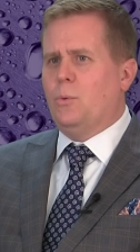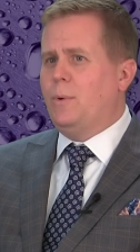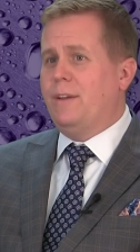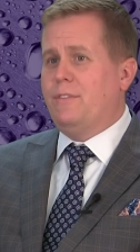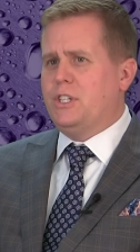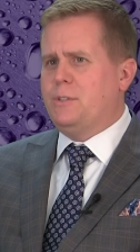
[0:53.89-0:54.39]

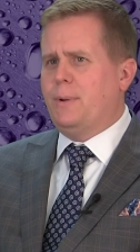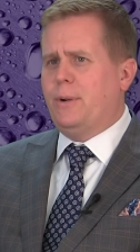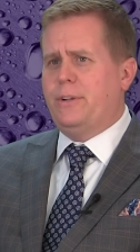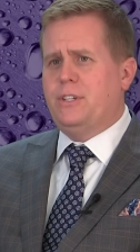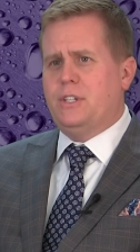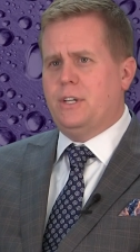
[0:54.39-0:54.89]
We have
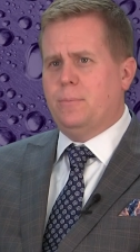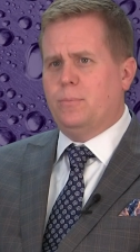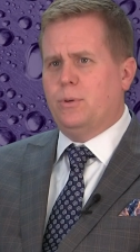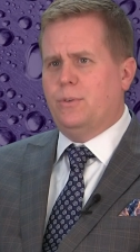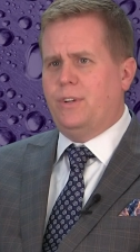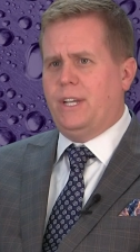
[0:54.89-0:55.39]
experience in
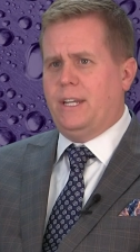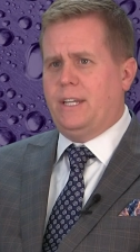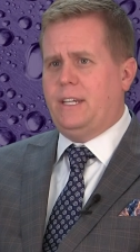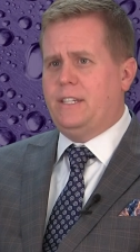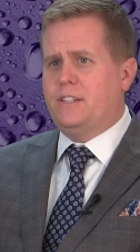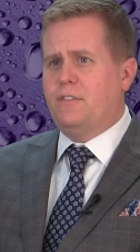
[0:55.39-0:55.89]
improving
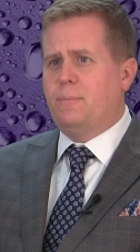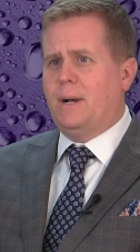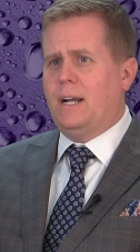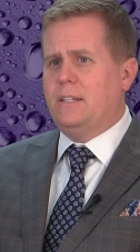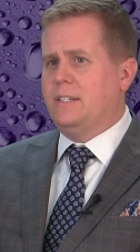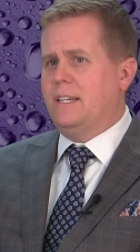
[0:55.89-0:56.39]
adhesive
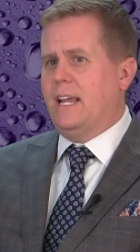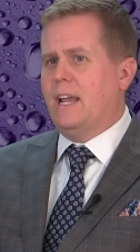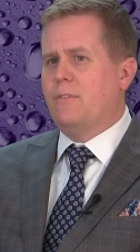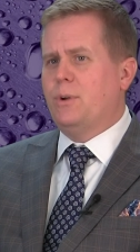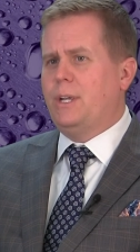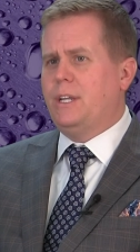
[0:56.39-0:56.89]
bonds in
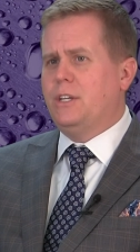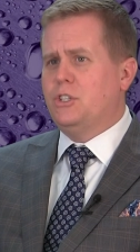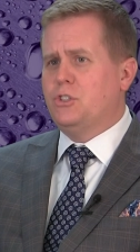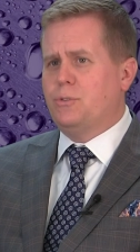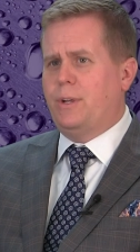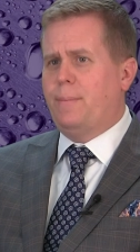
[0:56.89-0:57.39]
every
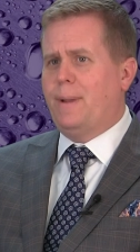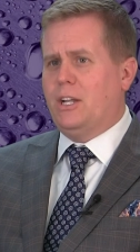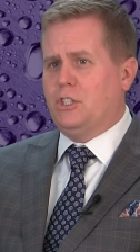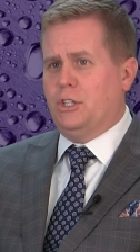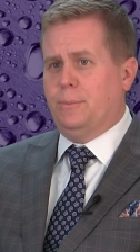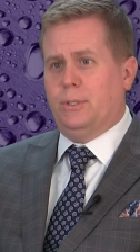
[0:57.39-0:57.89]
industry
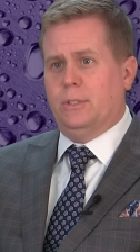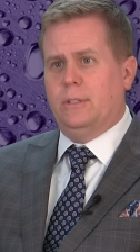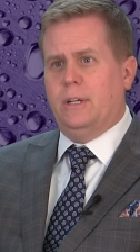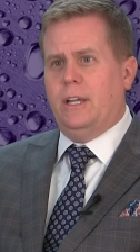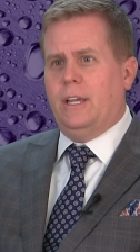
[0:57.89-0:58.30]
imaginable,